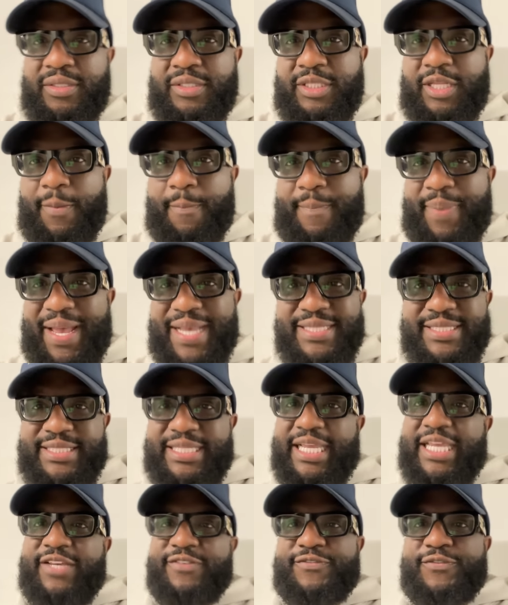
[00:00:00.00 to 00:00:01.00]
The best
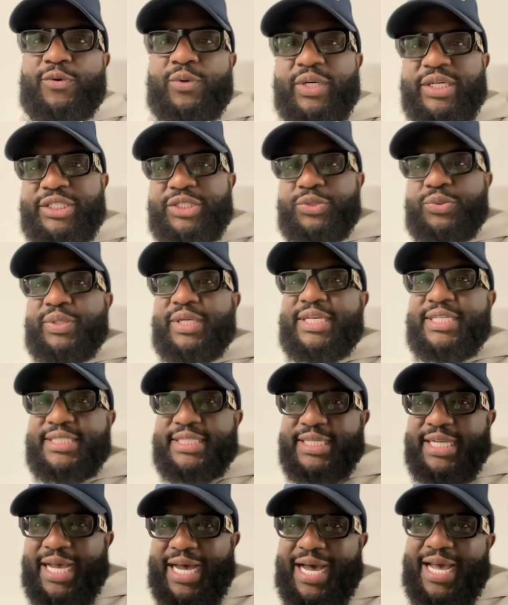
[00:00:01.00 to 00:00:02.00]
thing for you is
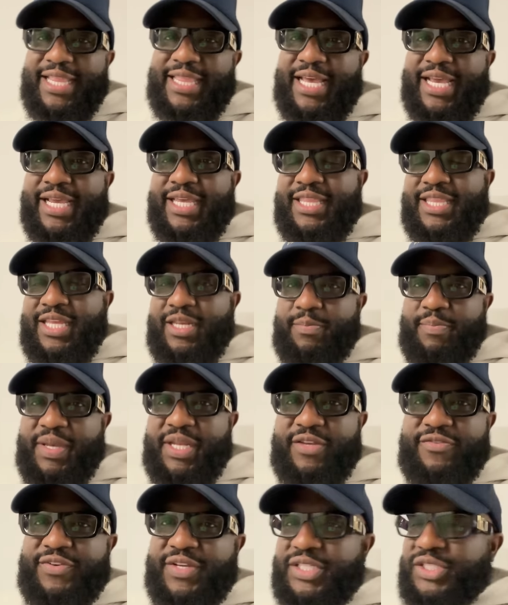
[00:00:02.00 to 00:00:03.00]
the guy that can then
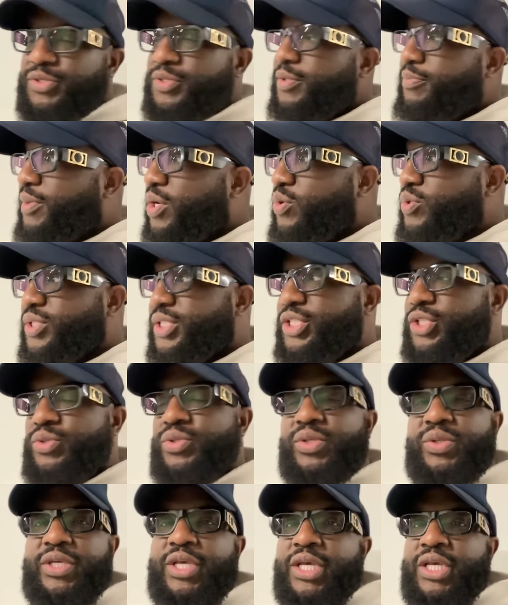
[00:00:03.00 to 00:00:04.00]
benefit you the most,
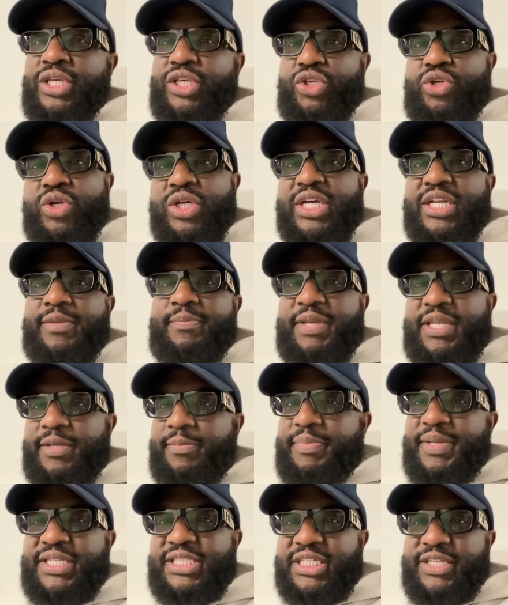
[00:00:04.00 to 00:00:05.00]
and you're going to be
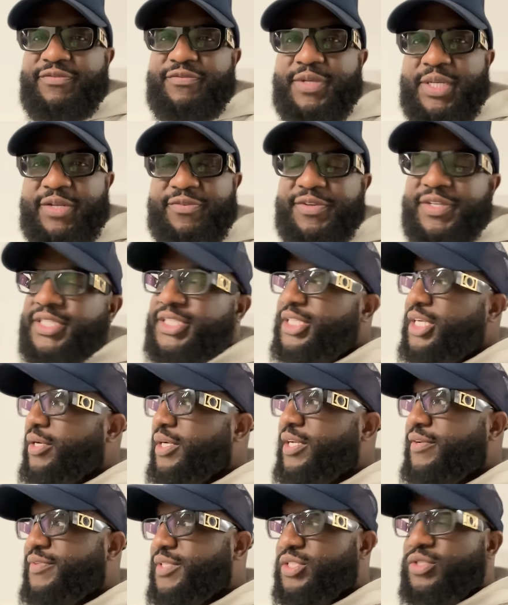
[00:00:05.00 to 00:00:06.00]
the
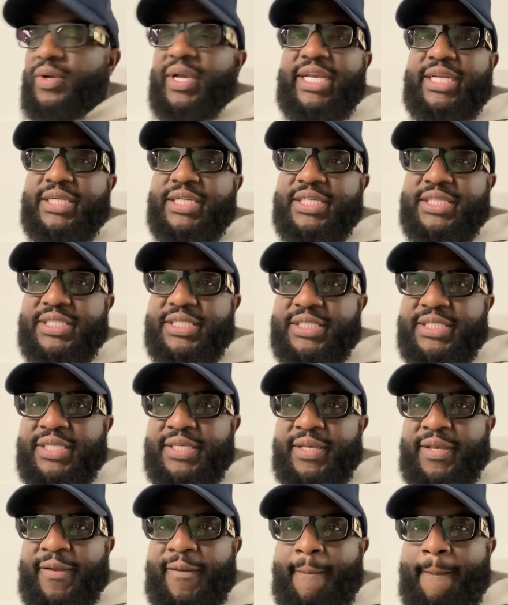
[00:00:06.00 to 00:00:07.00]
beneficiary of his greatness.
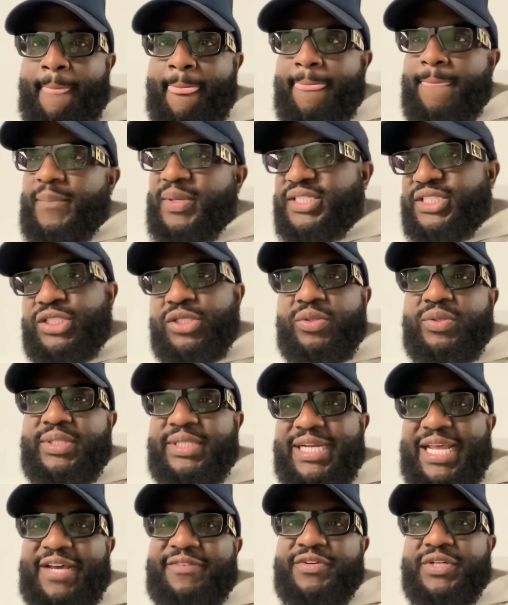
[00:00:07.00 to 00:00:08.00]
But you'll
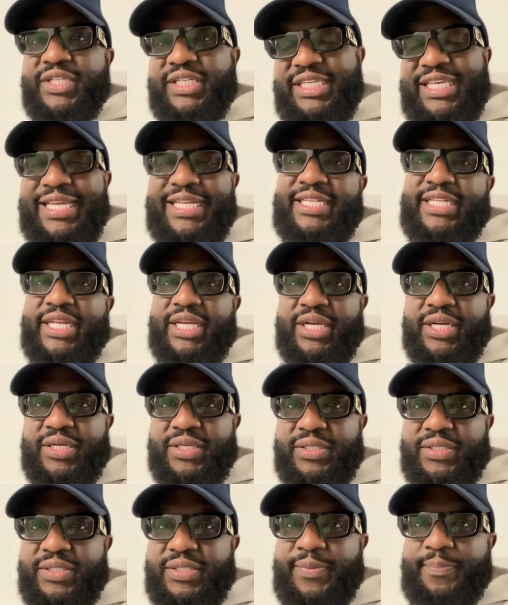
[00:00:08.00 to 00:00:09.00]
never get there.
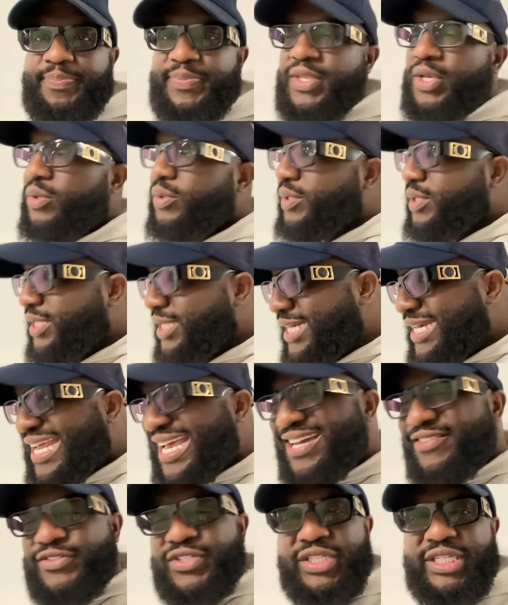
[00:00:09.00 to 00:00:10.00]
You'll
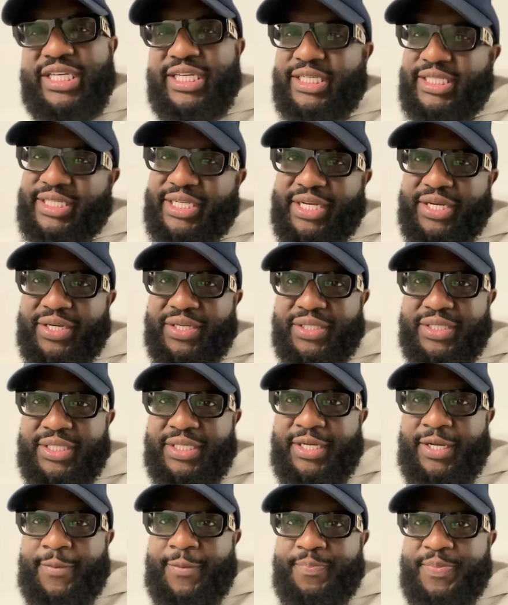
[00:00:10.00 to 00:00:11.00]
never get there
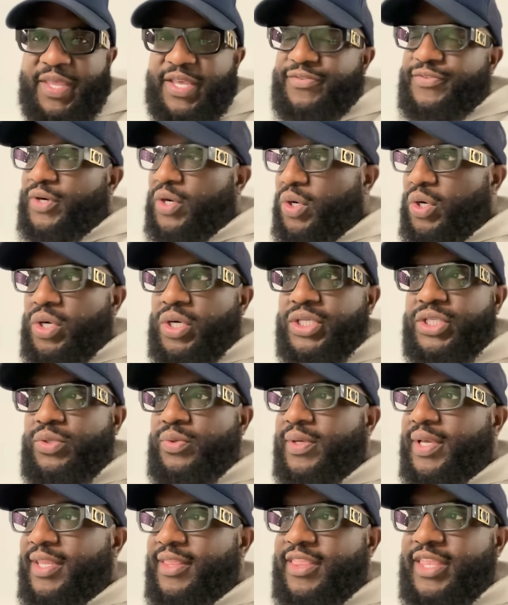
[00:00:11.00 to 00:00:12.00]
if all you
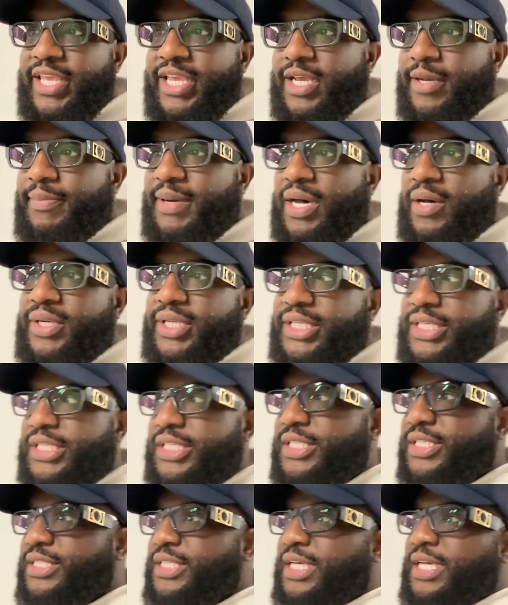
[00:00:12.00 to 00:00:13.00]
can think about
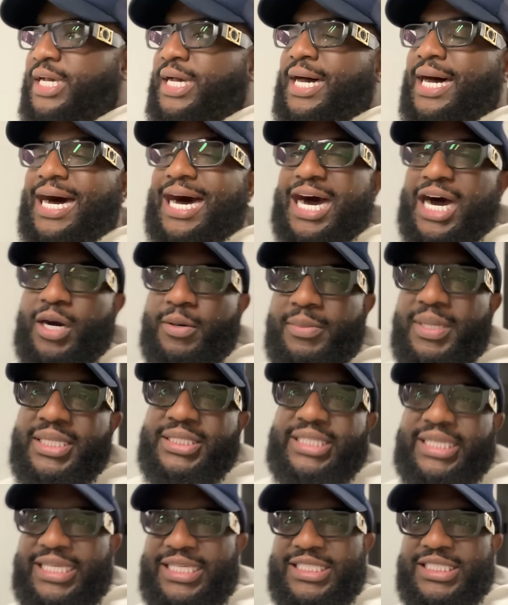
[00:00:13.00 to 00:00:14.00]
is how much
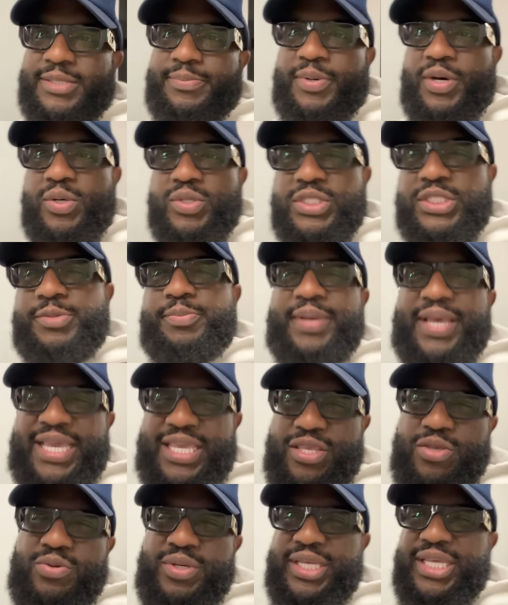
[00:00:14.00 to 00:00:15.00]
he's supposed to pay
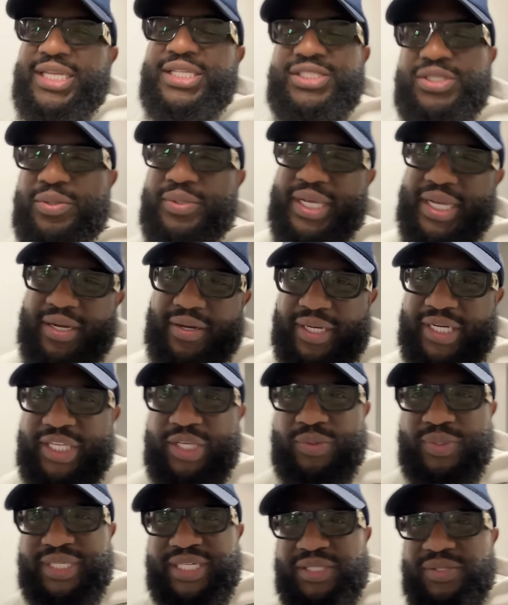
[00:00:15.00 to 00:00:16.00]
you to get your hair and
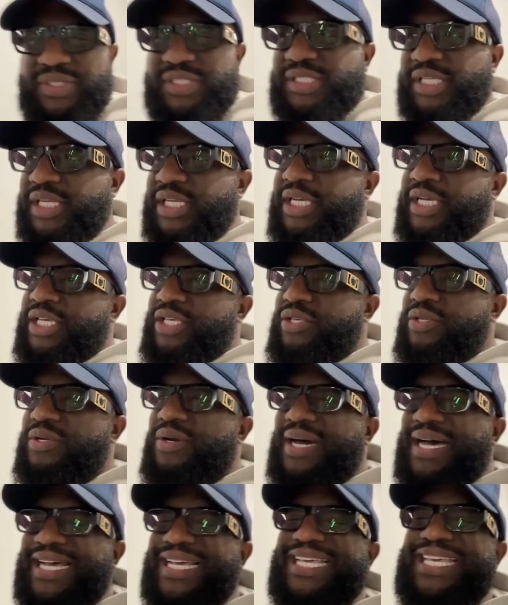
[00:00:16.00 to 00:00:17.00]
your nails done. You know
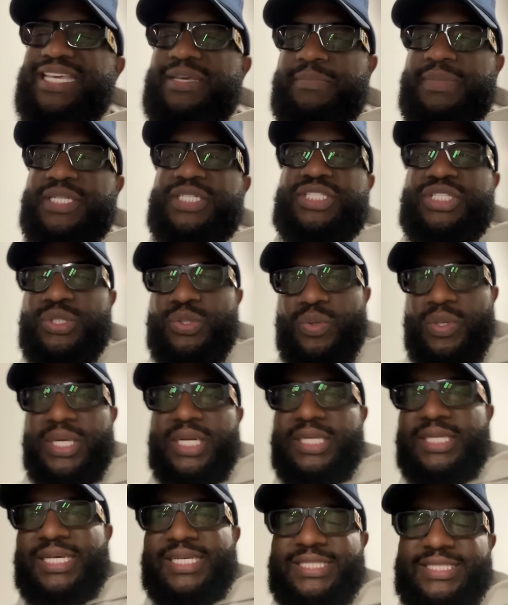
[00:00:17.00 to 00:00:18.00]
how immature
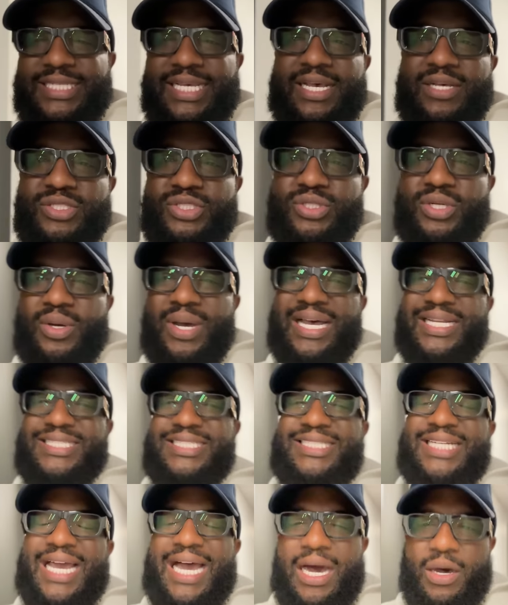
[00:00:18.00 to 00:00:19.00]
that sounds? You know how
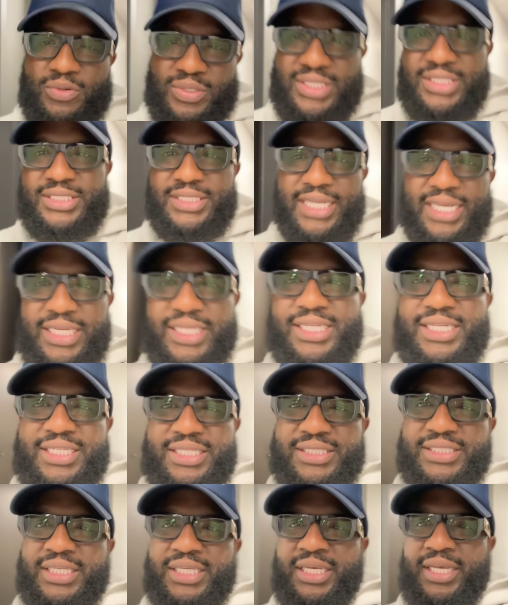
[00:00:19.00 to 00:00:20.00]
childish that is?